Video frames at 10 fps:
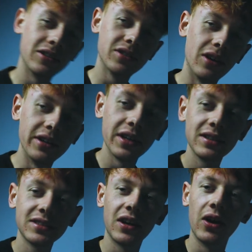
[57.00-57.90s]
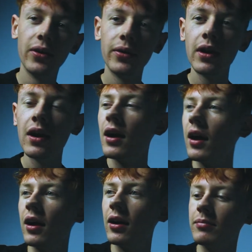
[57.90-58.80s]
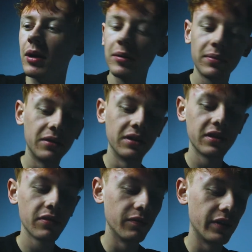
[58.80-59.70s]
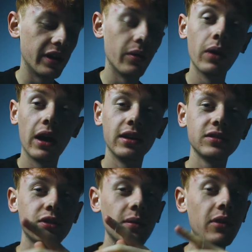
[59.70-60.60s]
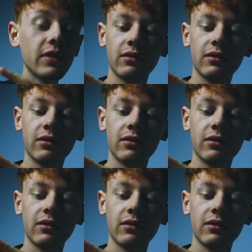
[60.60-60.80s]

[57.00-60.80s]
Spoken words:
outside, so I'm uploading a different video, and it's somewhat...